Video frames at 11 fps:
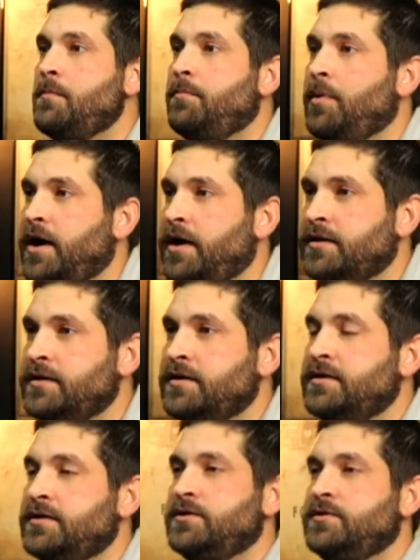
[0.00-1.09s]
But
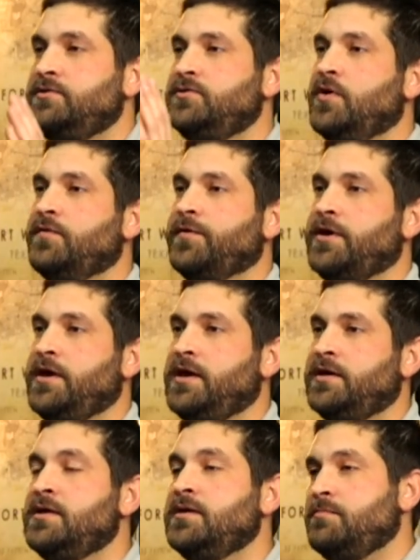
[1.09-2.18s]
don't
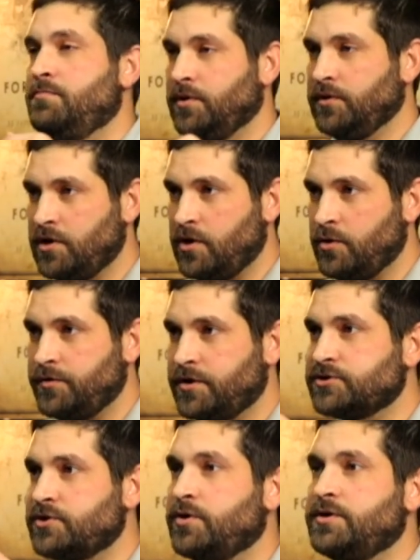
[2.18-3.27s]
forget, below
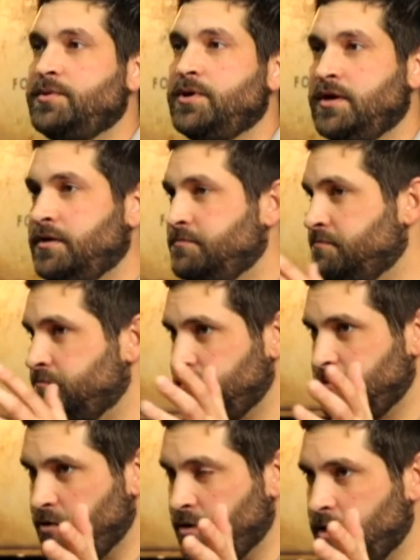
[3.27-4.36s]
there's going to be
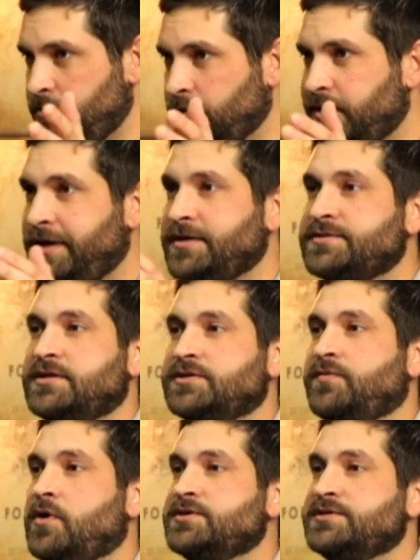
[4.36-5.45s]
a couple links as
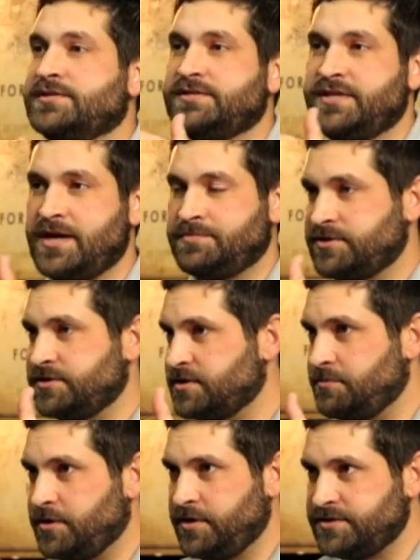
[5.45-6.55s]
far as the steps to
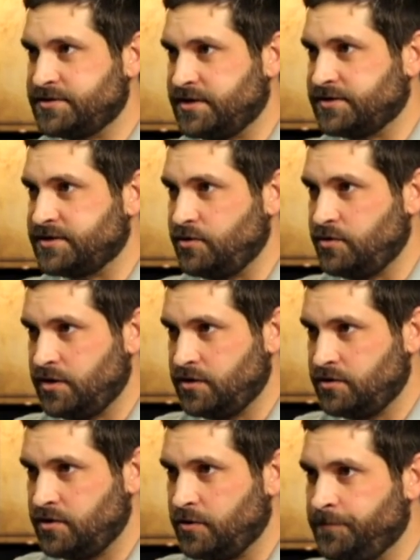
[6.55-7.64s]
some of these things that you need to
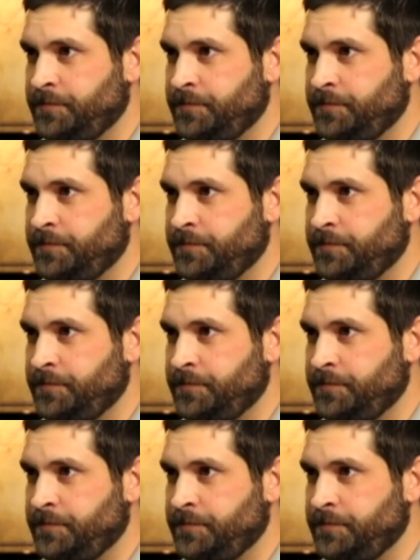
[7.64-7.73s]
do.